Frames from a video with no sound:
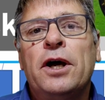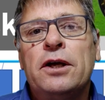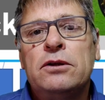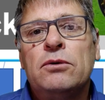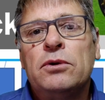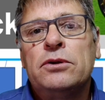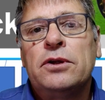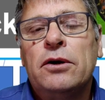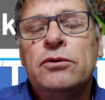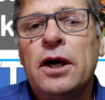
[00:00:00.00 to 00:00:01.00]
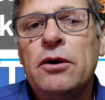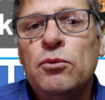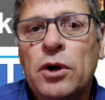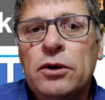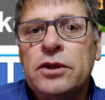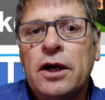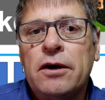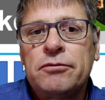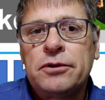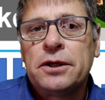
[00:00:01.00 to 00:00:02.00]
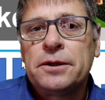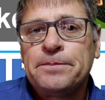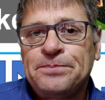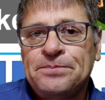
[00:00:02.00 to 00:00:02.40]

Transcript: and you won't have the